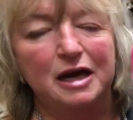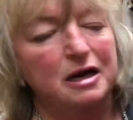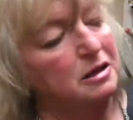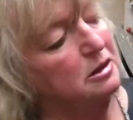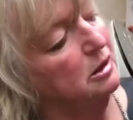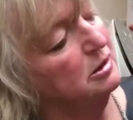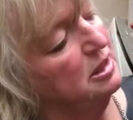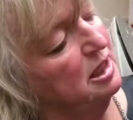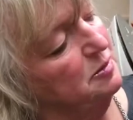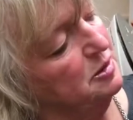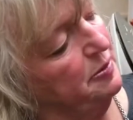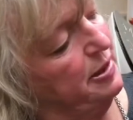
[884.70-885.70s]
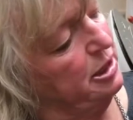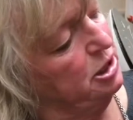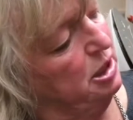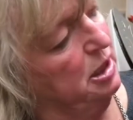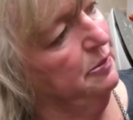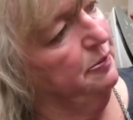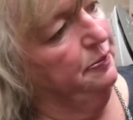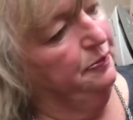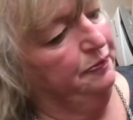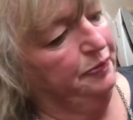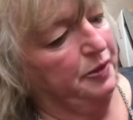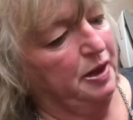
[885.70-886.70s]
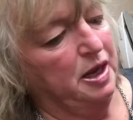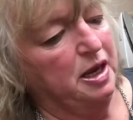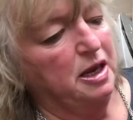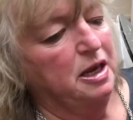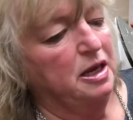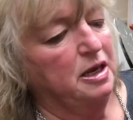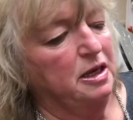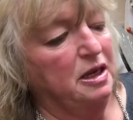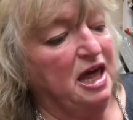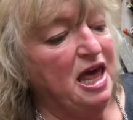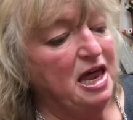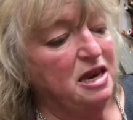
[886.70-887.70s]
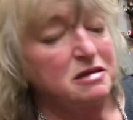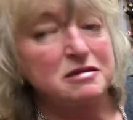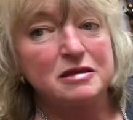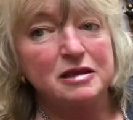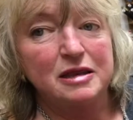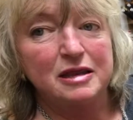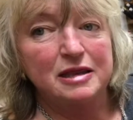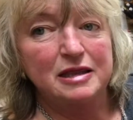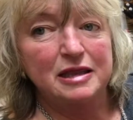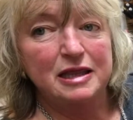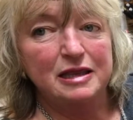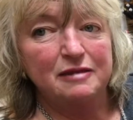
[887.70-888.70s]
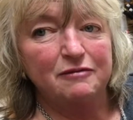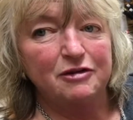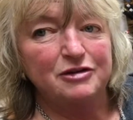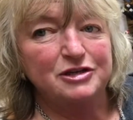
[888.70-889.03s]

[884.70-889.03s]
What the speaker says: Those seams matching. Then I'm going to